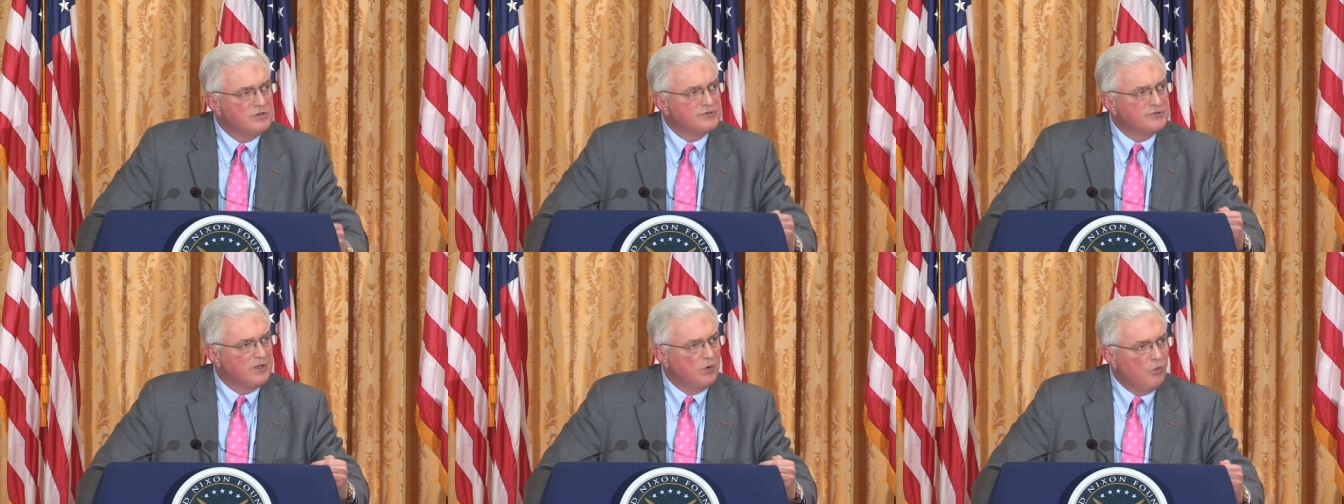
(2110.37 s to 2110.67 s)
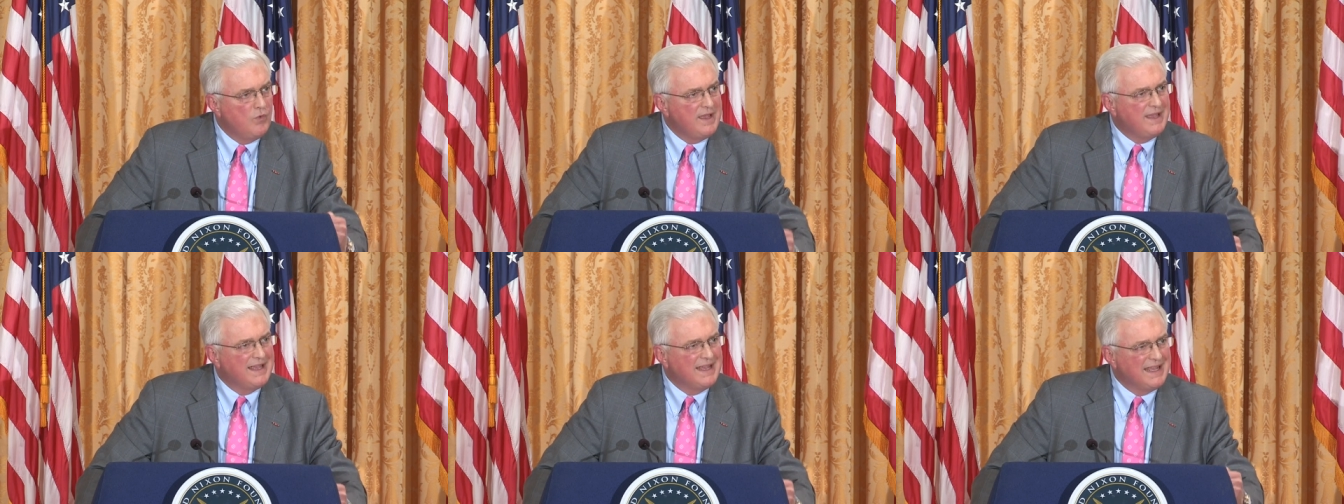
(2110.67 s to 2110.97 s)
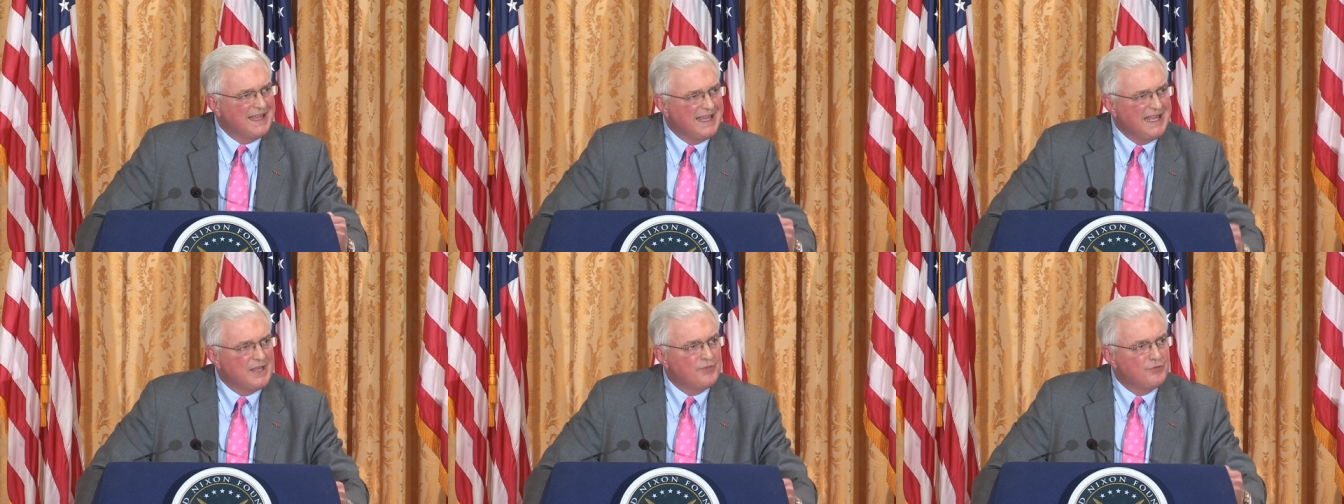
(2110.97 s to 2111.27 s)
so that we
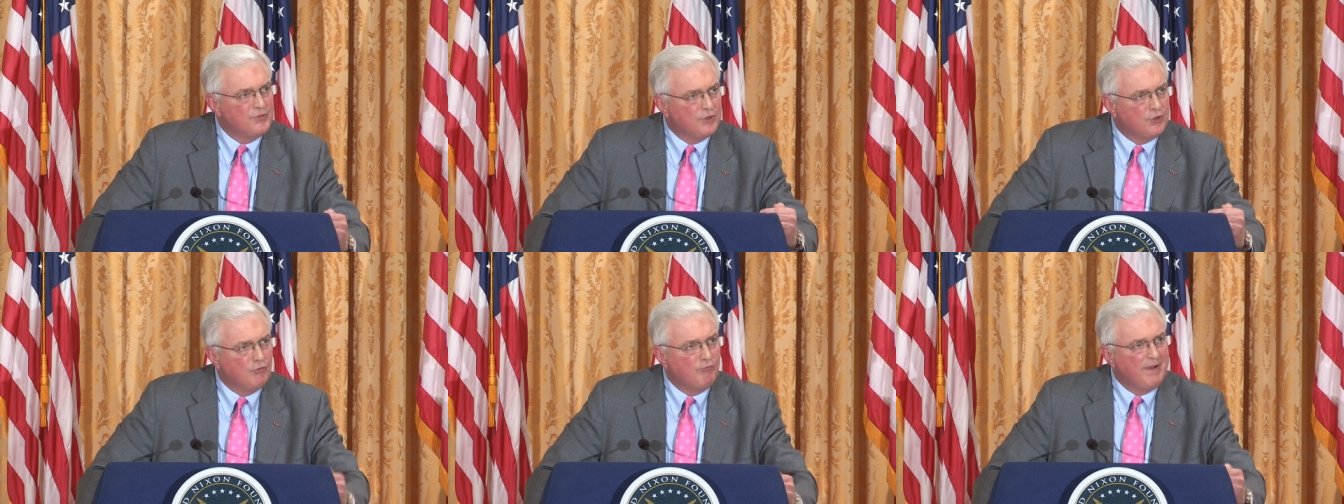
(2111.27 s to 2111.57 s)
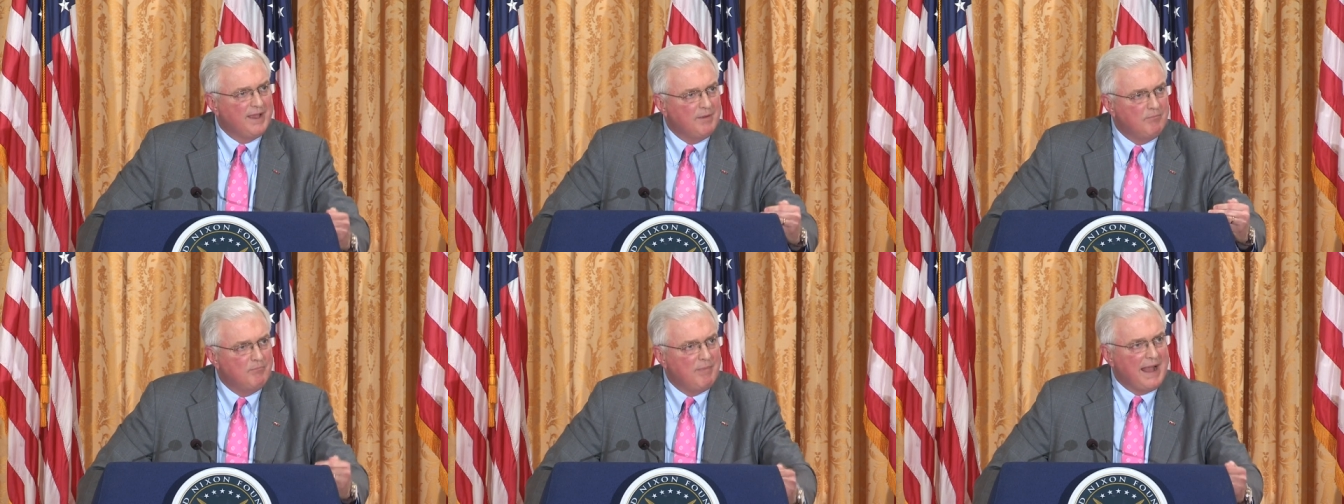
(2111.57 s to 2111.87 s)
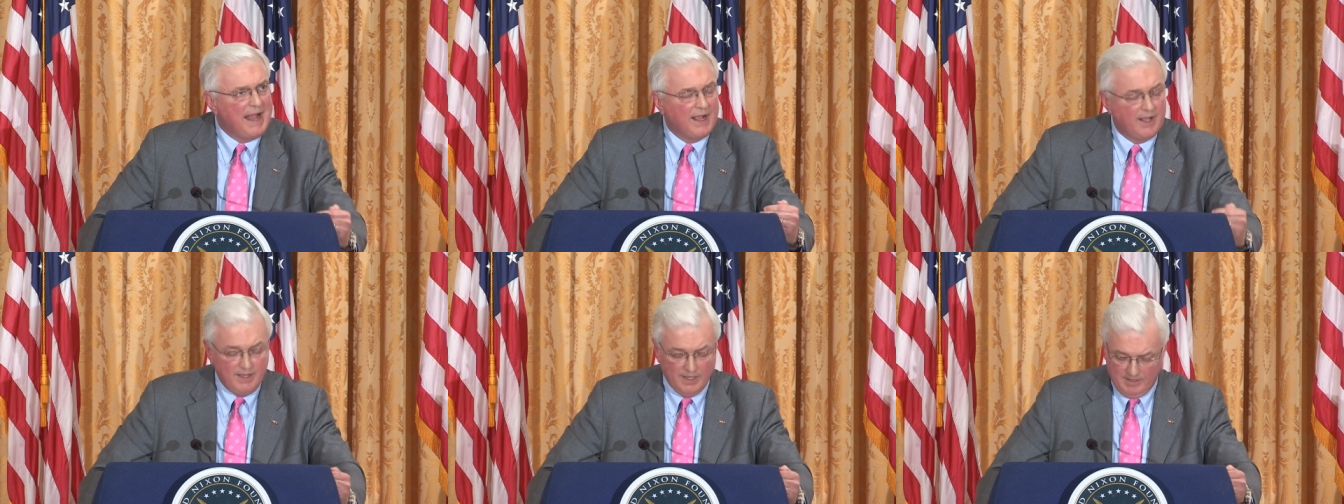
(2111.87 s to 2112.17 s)
can get the grid
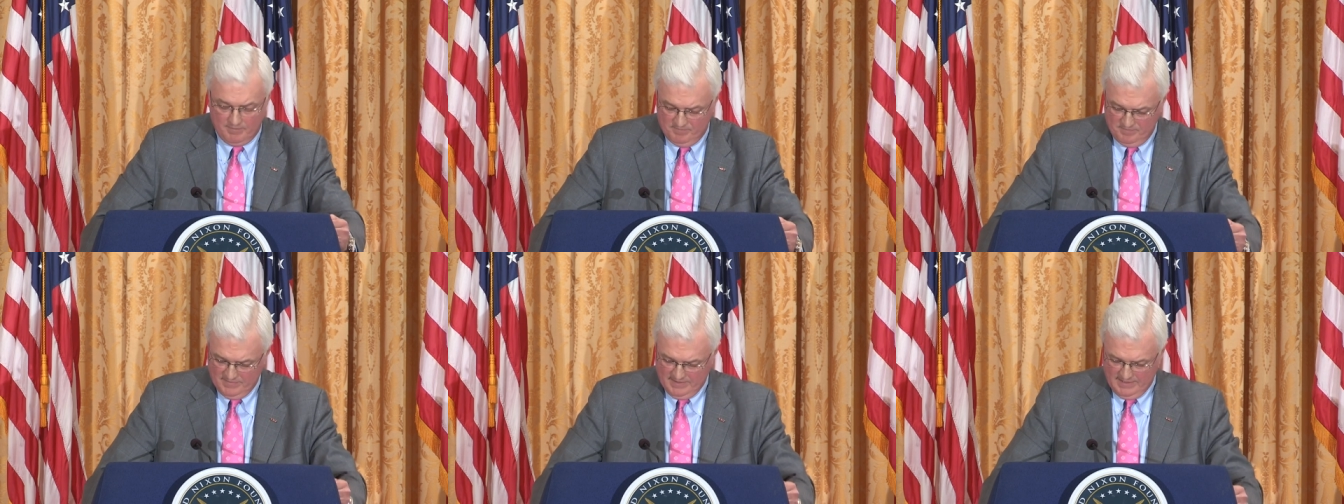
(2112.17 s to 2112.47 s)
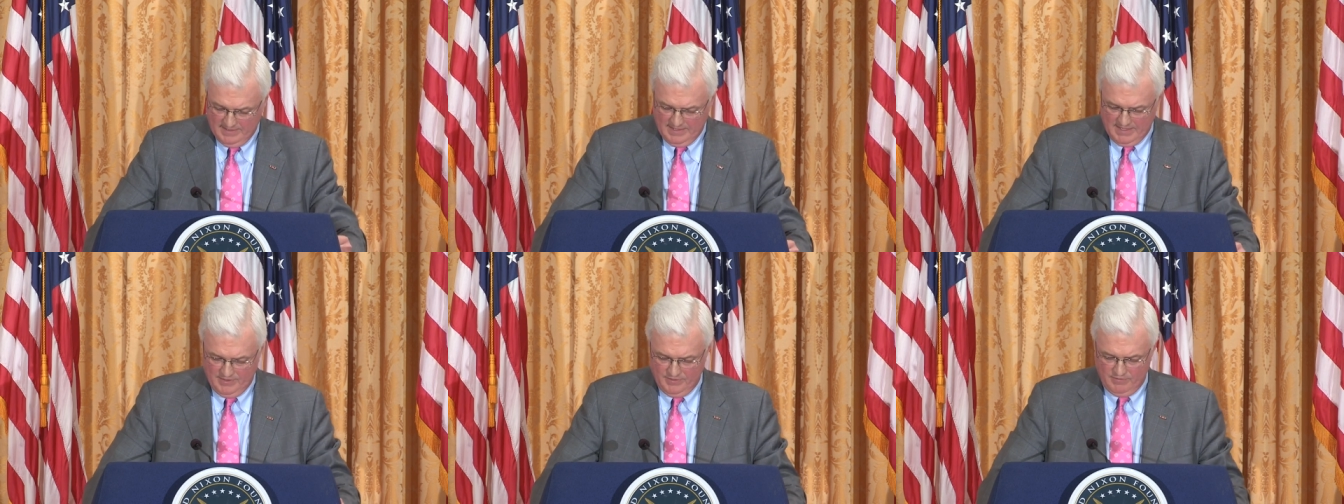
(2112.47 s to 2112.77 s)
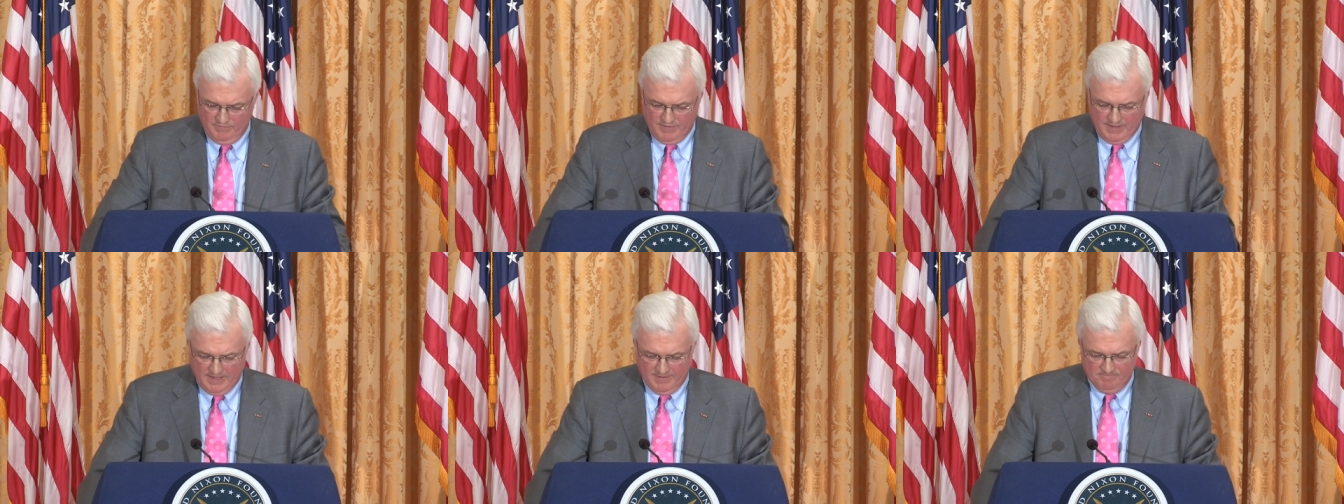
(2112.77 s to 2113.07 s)
back up in
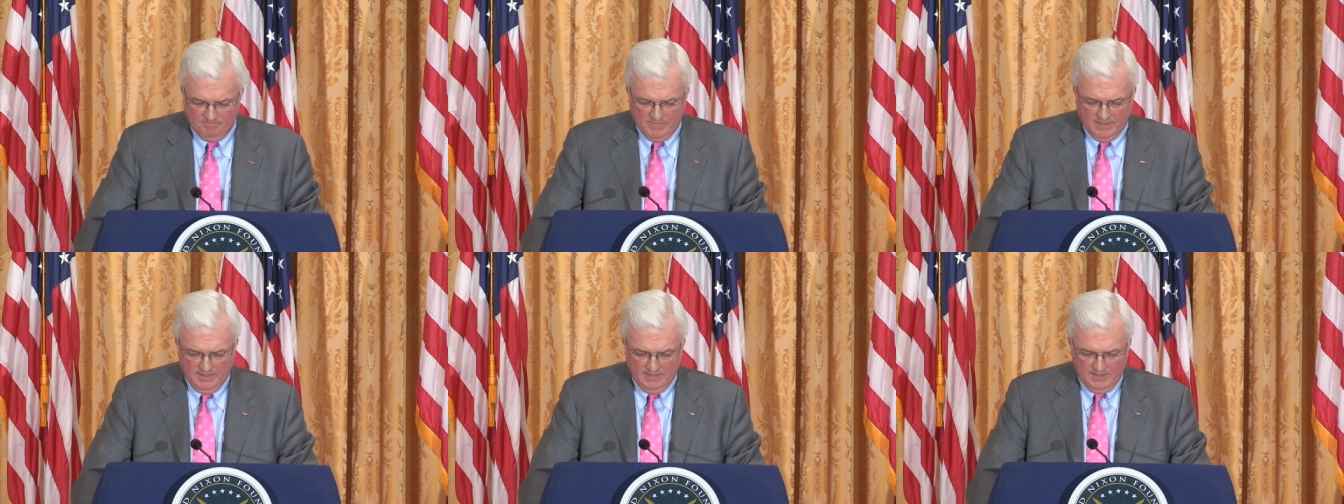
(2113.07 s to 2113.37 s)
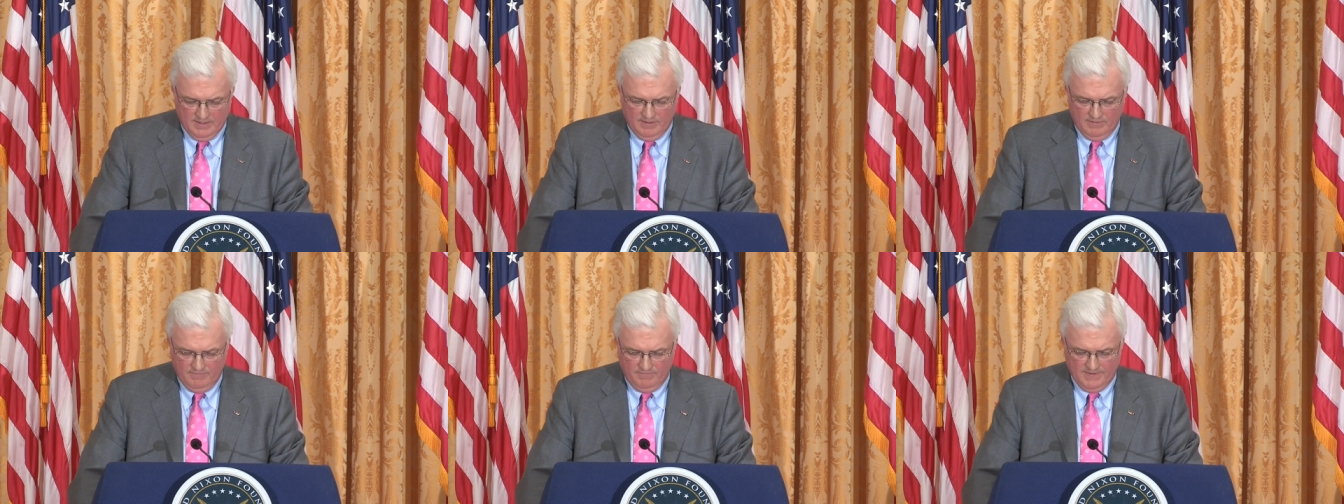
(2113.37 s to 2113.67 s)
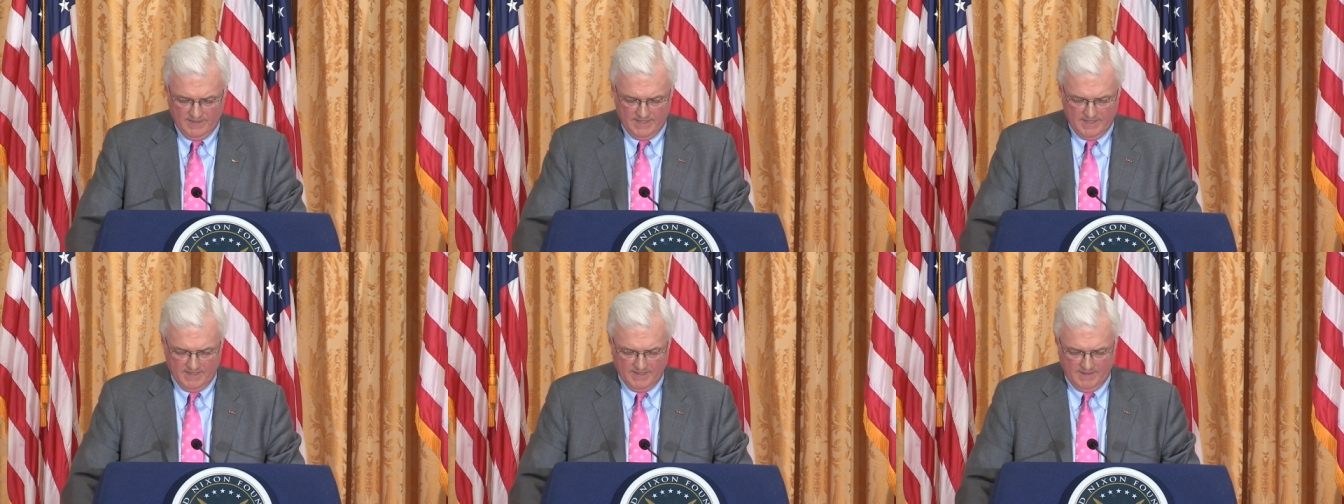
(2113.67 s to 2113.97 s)
the event
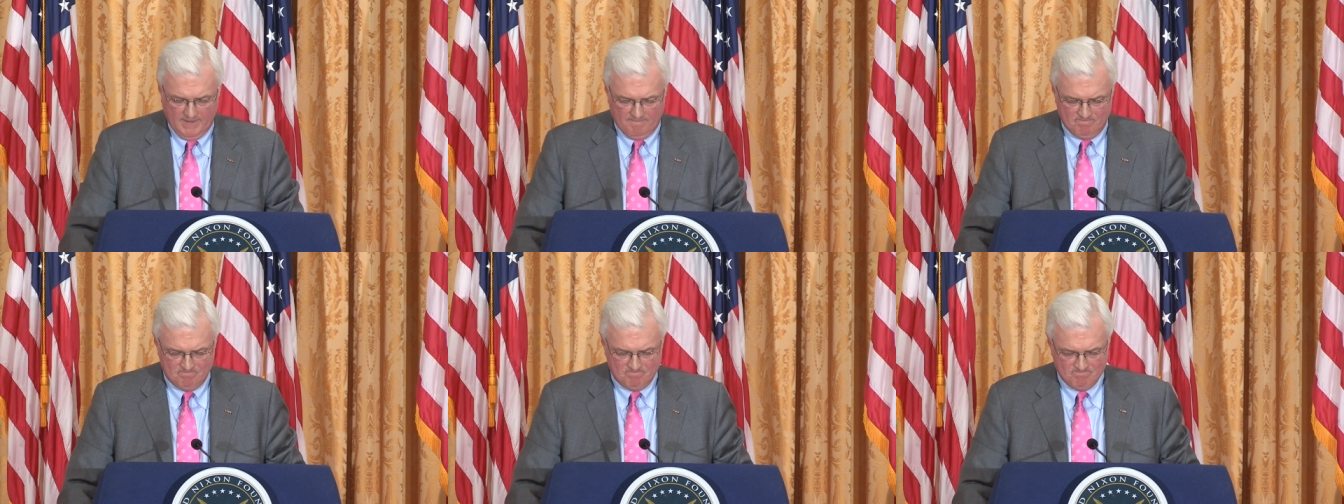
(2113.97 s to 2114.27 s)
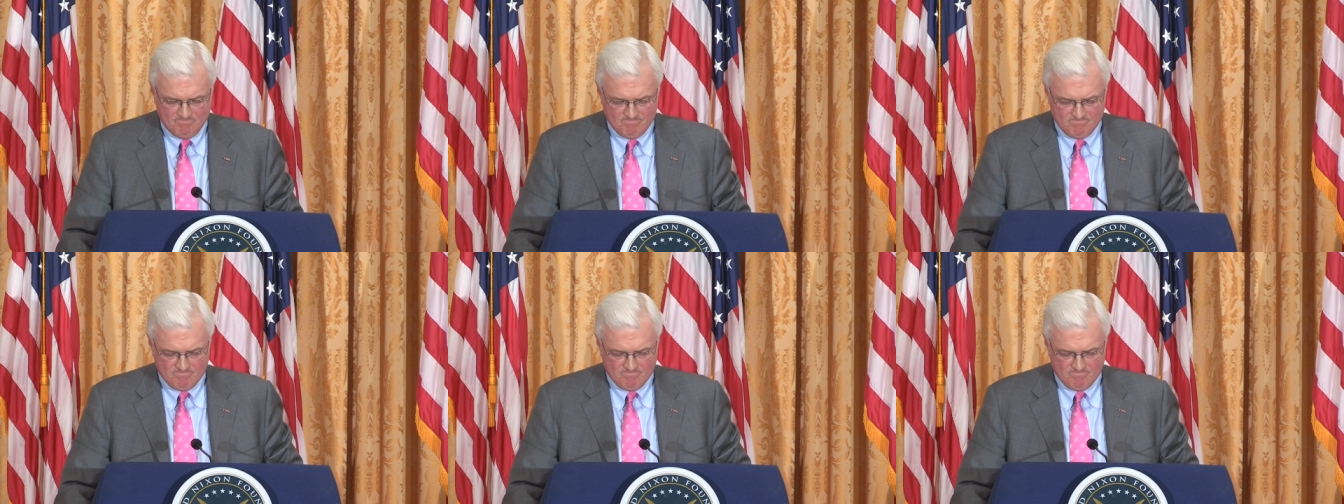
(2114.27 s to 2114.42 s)
of a um,